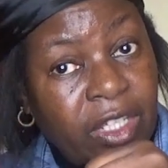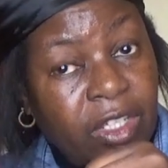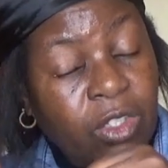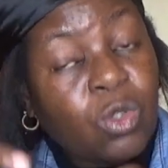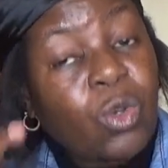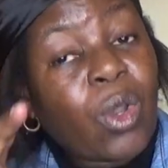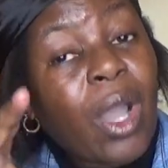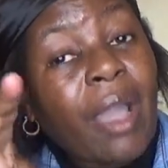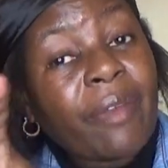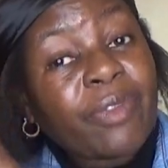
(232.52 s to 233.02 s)

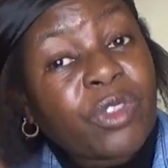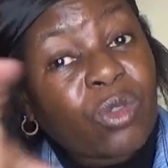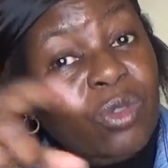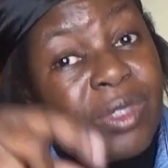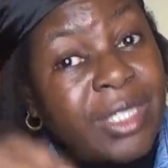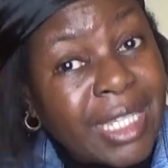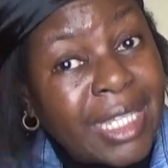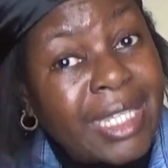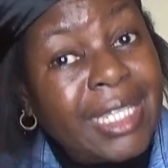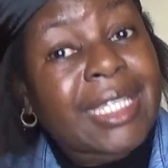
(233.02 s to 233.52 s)
You have to
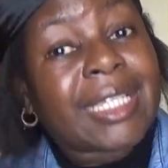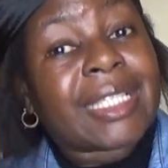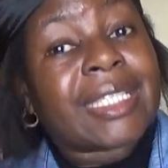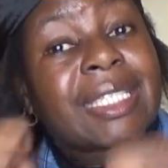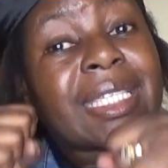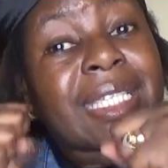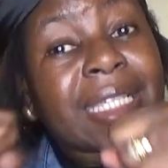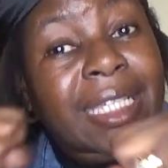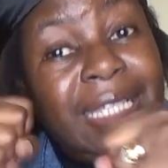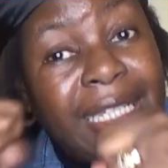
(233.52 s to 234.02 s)
take
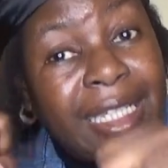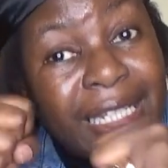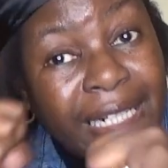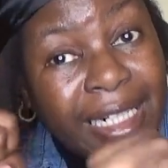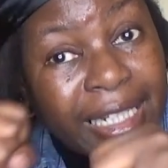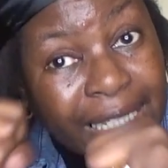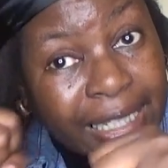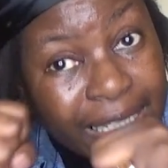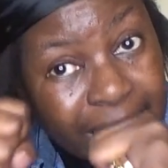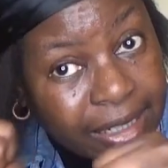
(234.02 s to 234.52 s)
it
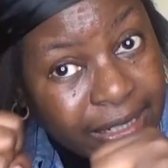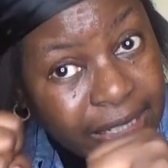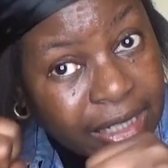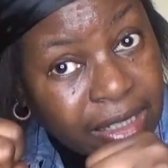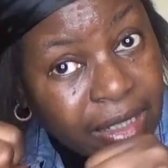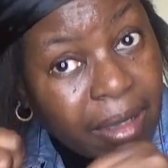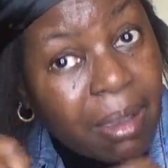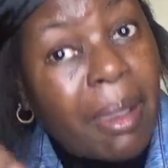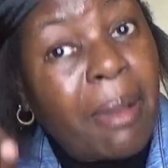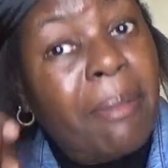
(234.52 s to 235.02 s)

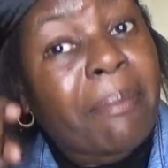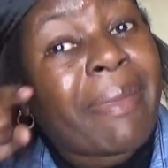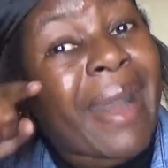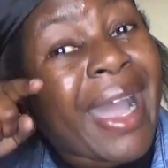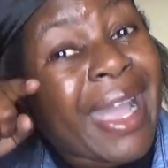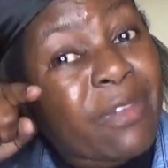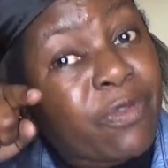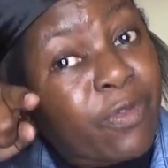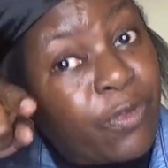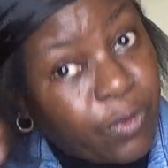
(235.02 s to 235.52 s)
GiriGiri
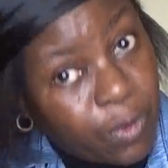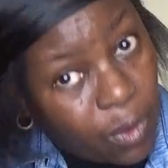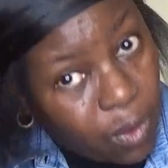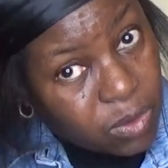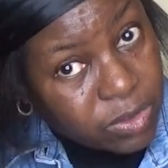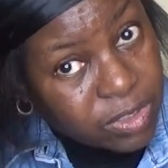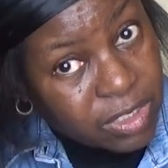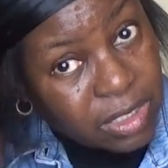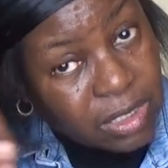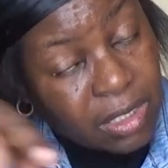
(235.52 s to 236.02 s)
by
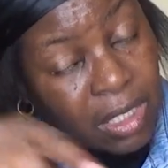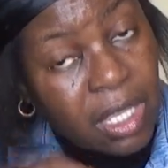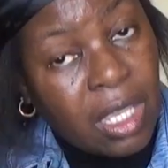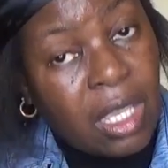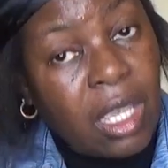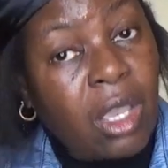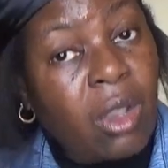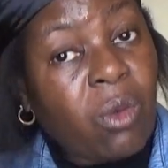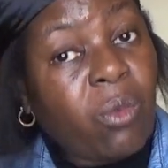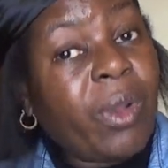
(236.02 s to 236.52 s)
force.
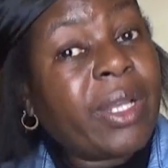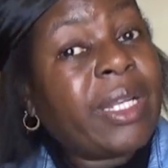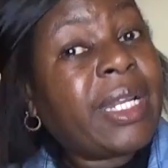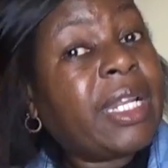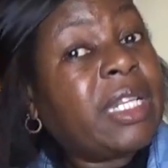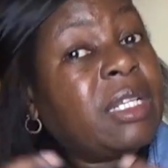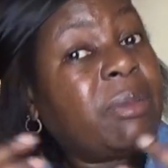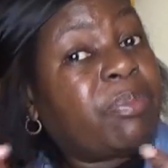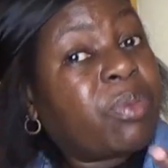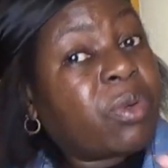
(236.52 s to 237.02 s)
When
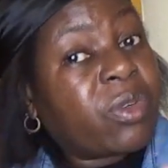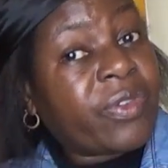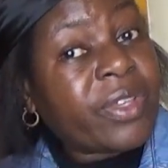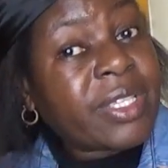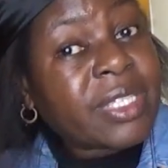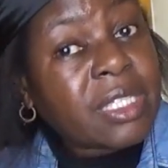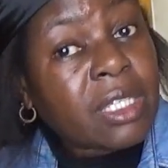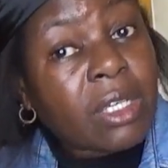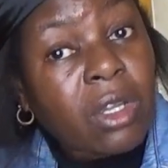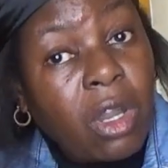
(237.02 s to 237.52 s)
any
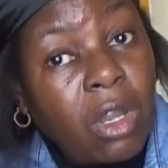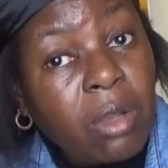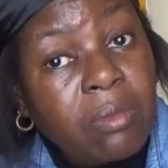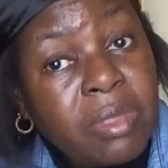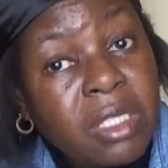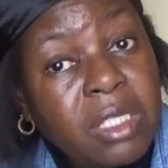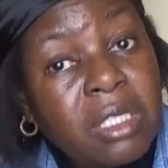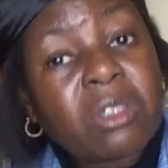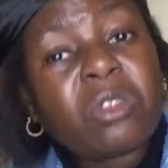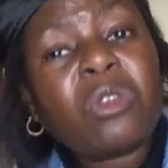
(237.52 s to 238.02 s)
prophecy
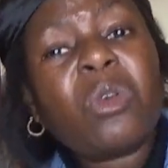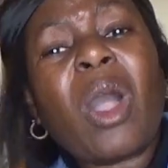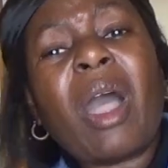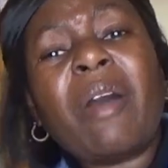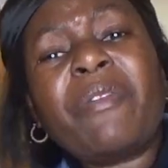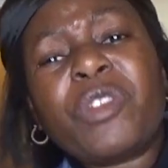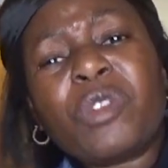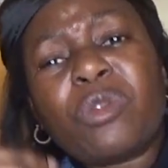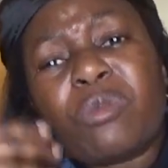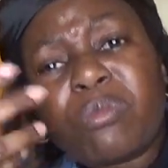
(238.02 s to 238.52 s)
comes, you
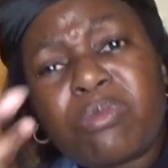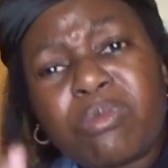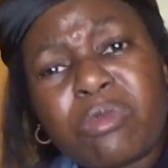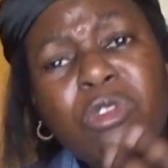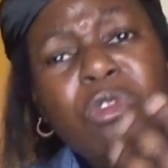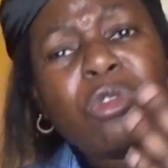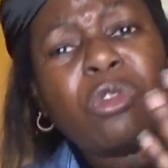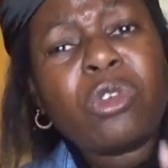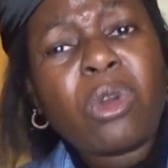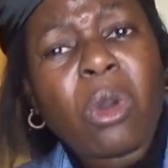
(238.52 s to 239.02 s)
have to
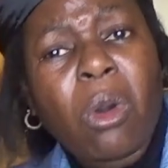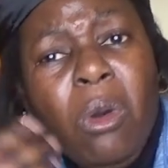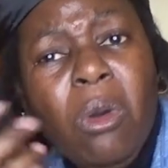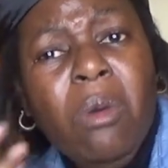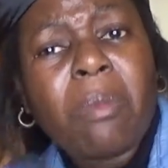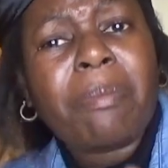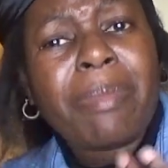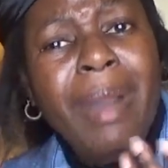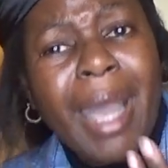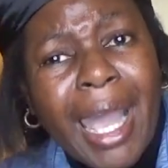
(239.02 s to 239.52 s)
do your
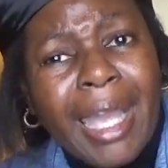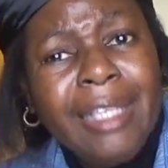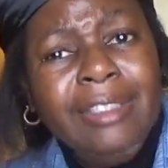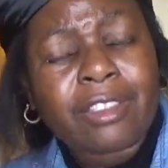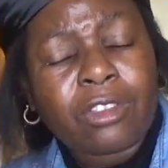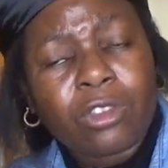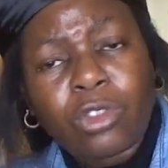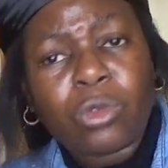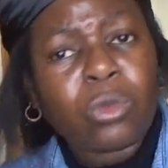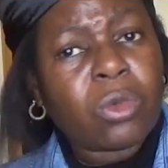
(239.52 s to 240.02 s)
own
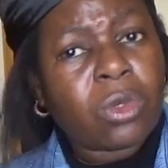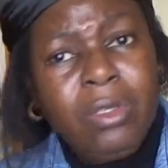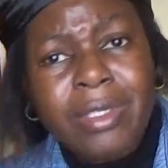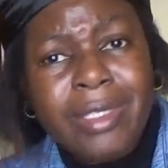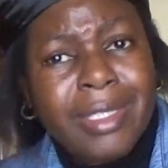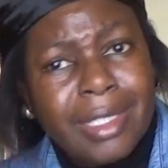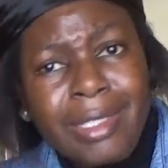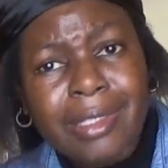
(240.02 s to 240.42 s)
part towards